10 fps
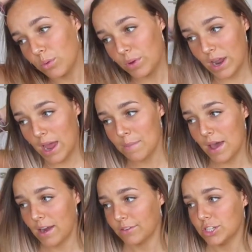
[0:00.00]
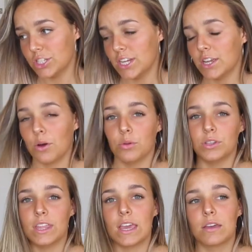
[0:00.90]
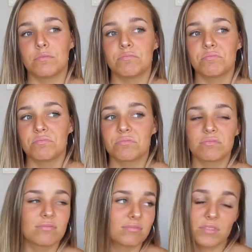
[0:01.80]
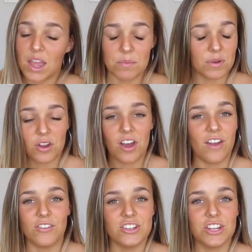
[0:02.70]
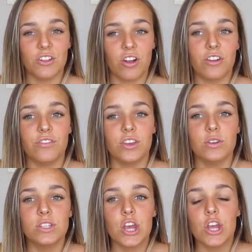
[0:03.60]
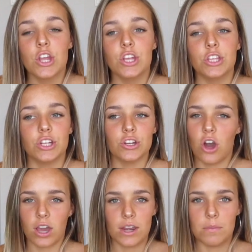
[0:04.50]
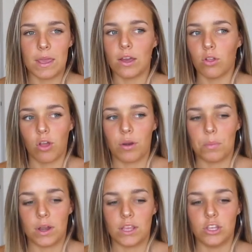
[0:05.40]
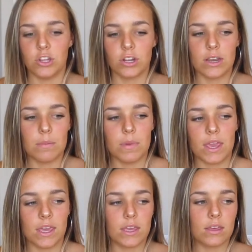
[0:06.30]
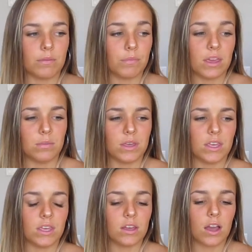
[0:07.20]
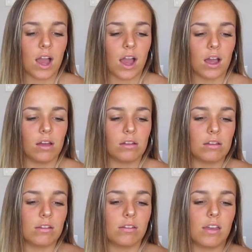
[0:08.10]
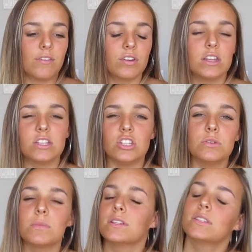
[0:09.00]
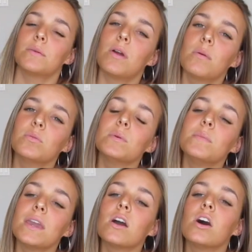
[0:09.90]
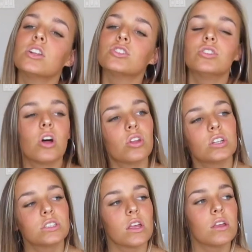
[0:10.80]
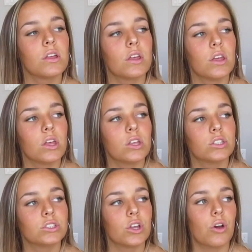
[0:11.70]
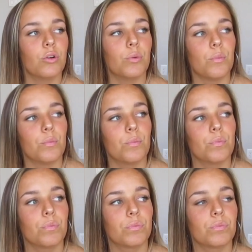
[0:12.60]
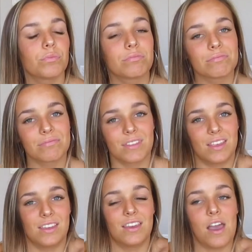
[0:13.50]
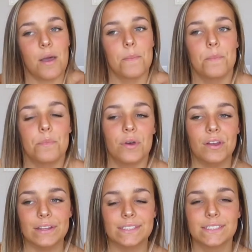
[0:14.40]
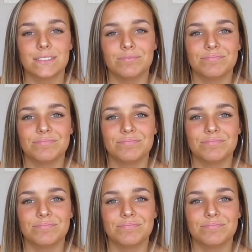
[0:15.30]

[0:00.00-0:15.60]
when I'm averaging only like, I'm not averaging a lot of views, you're not gonna make a lot of money. You're gonna make maybe every 2 months I probably make $100. So yeah, but